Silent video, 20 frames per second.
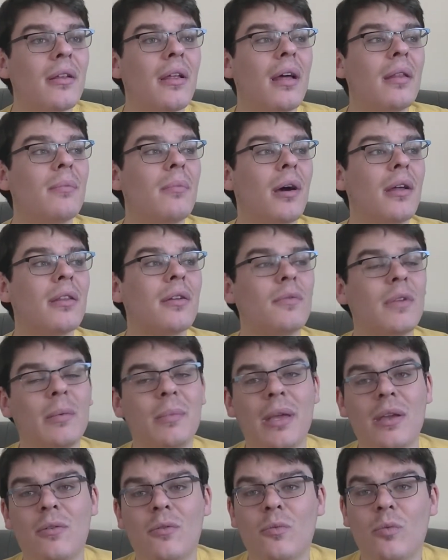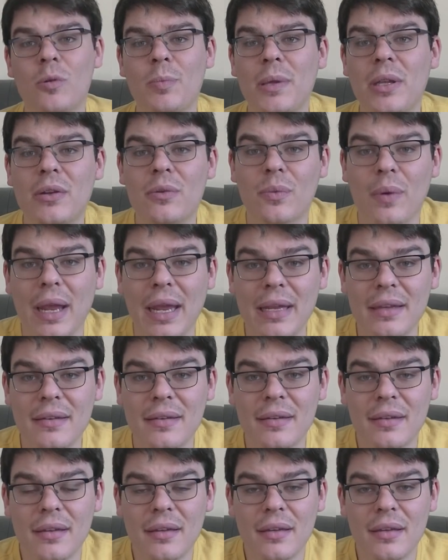Mother remake would be
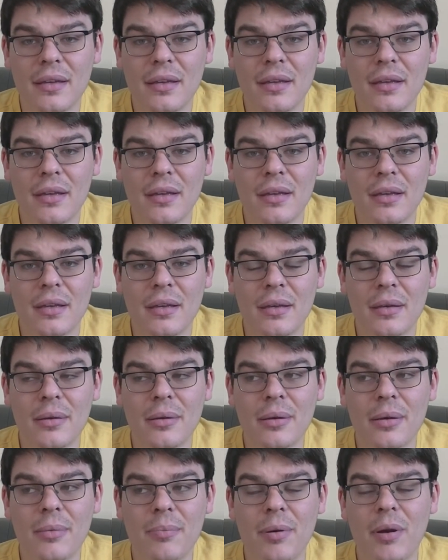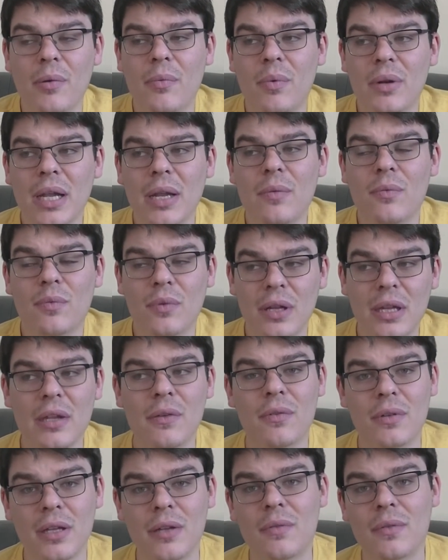great. But what I really
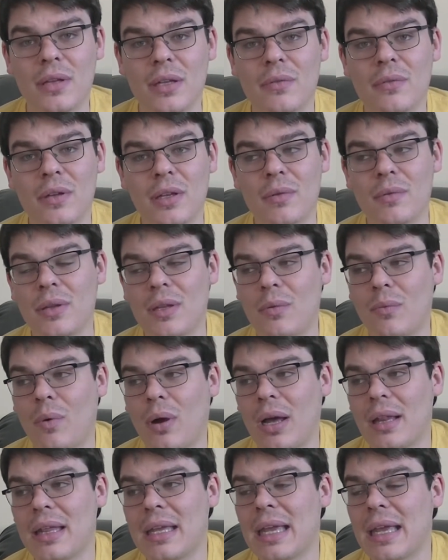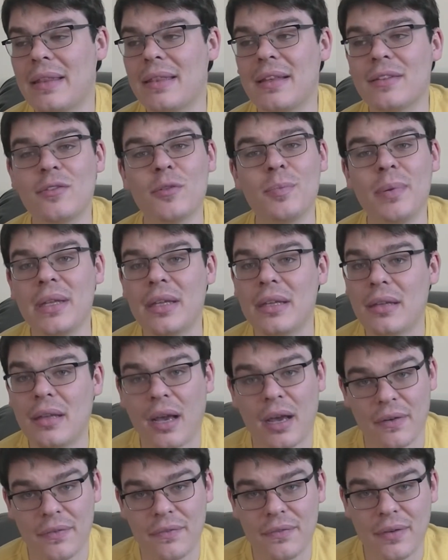want, this would be
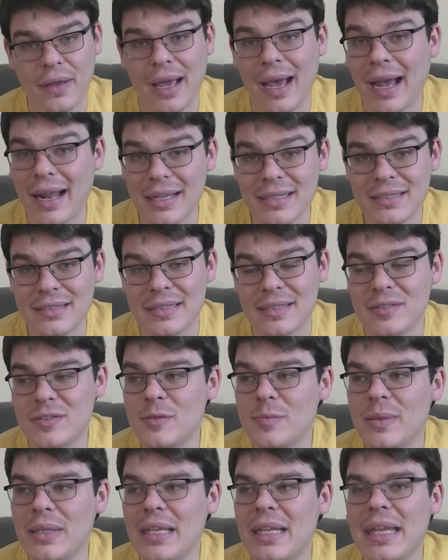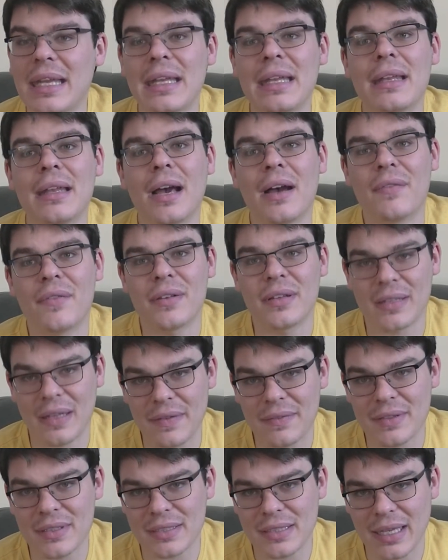enough. Honestly, this would be enough
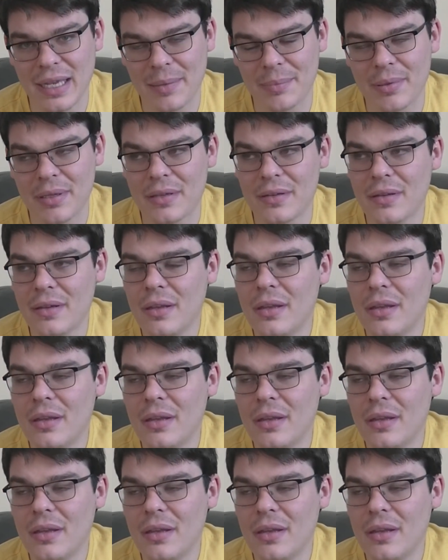if this happened.